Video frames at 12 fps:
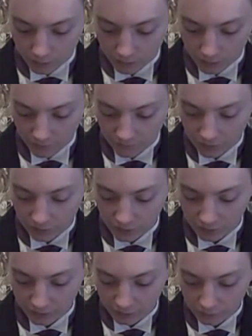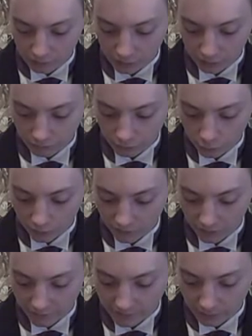Caffeine content,
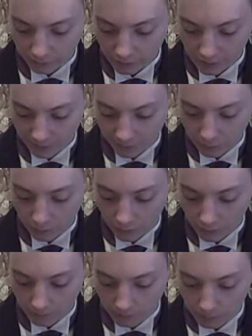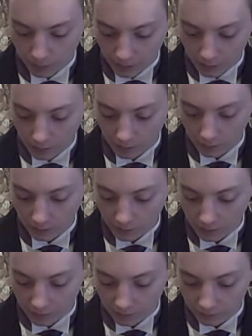125 milligrams per
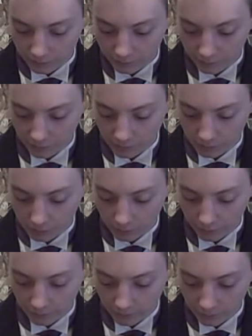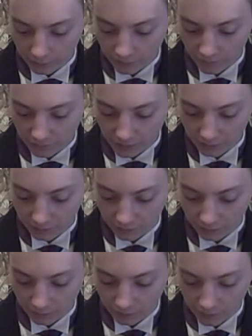13.7
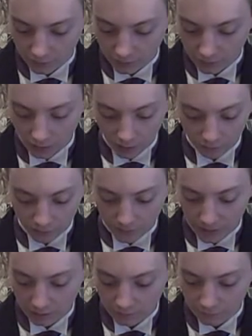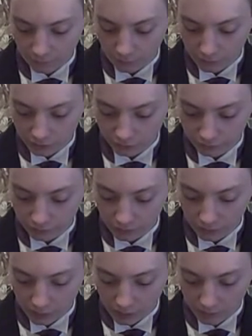ounces. Not recommended for
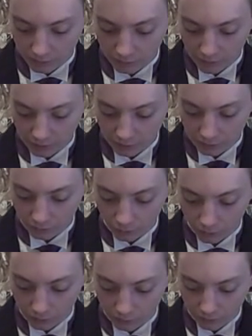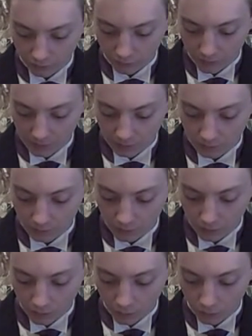children, pregnant or nursing women,
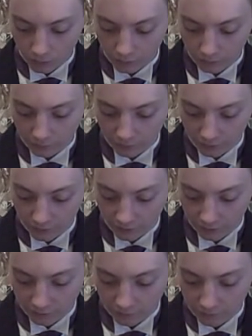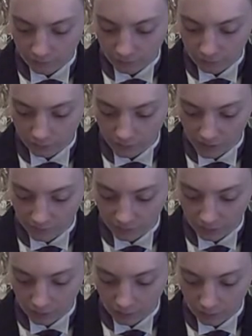or those sensitive to
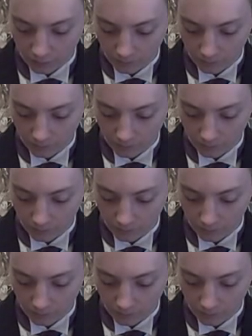caffeine.